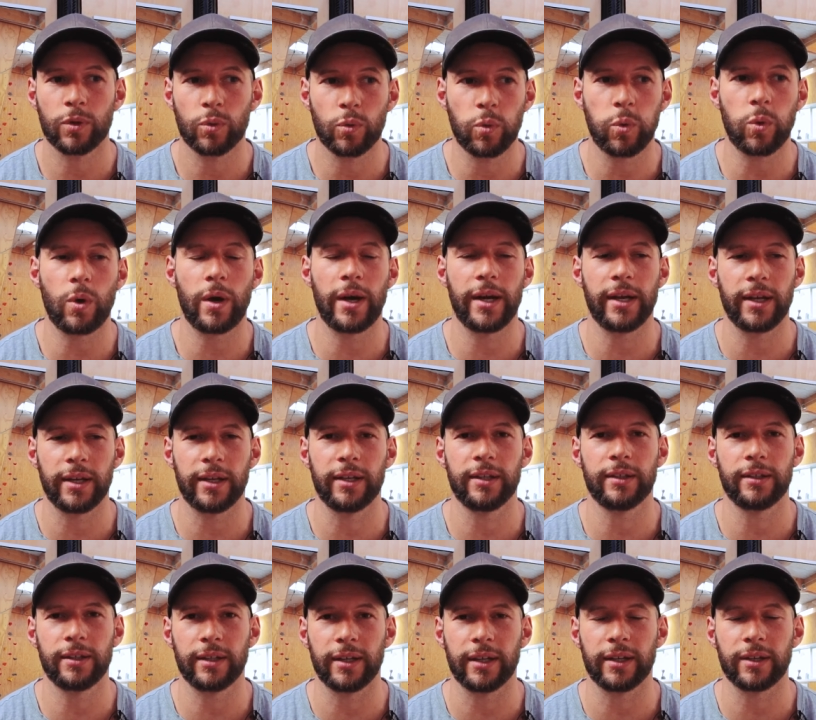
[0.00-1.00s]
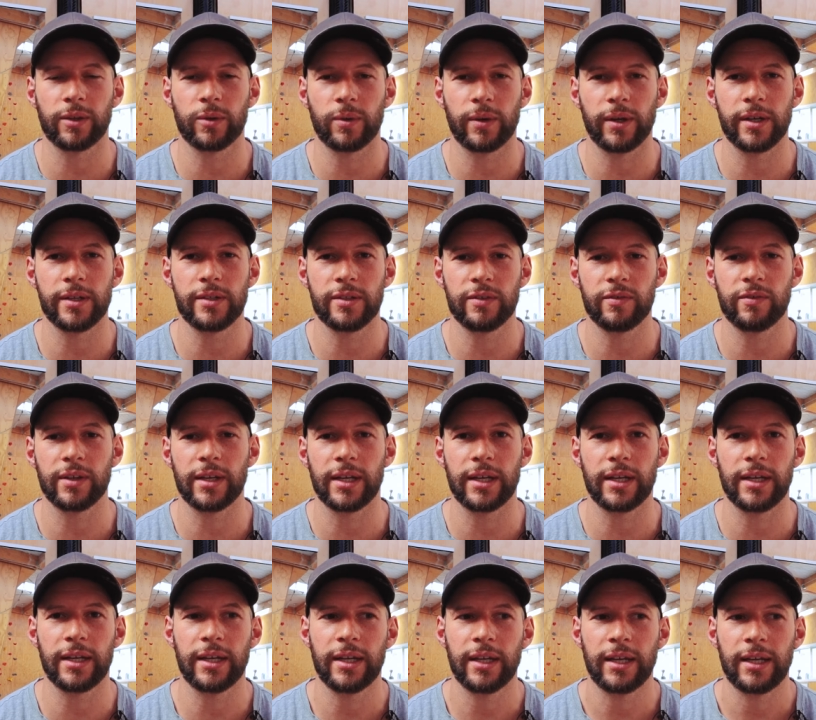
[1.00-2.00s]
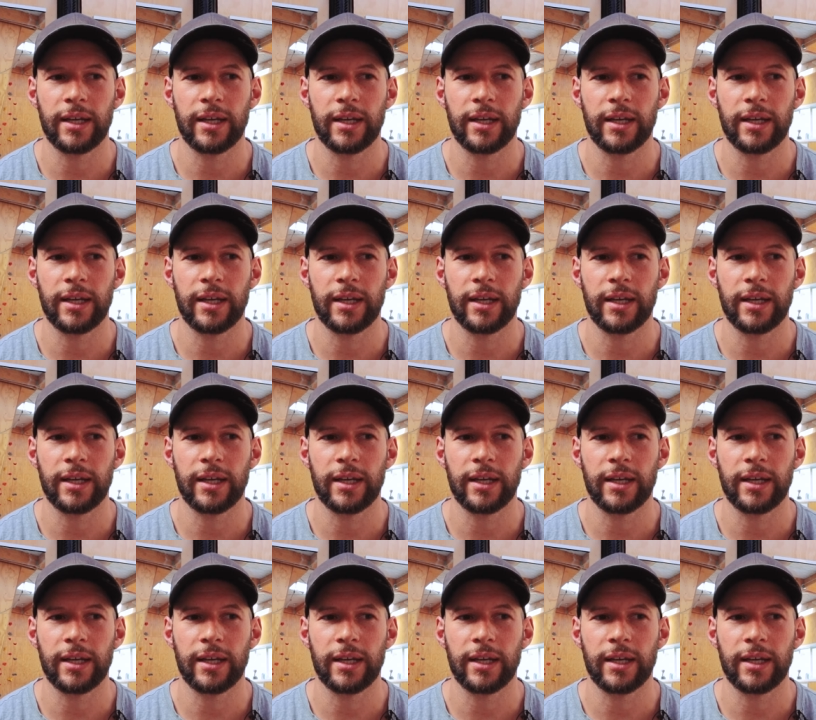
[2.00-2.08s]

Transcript: quite a yeah quite a severe